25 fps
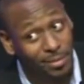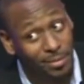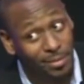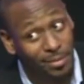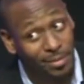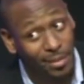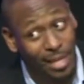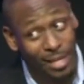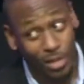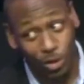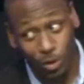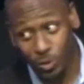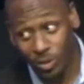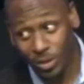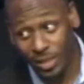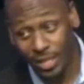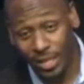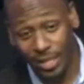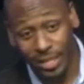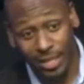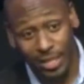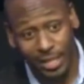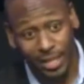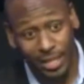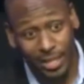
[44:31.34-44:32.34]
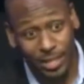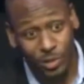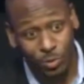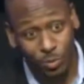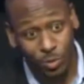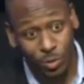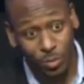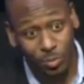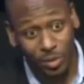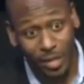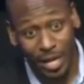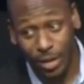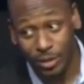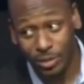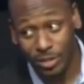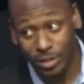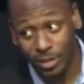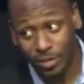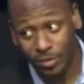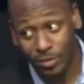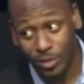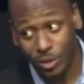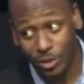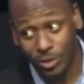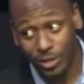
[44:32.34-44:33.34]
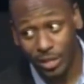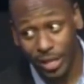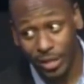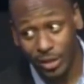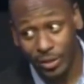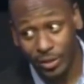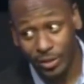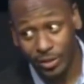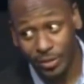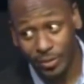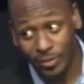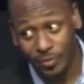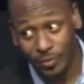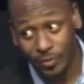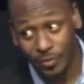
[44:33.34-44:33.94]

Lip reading: And you sitting in this room thousands of years later?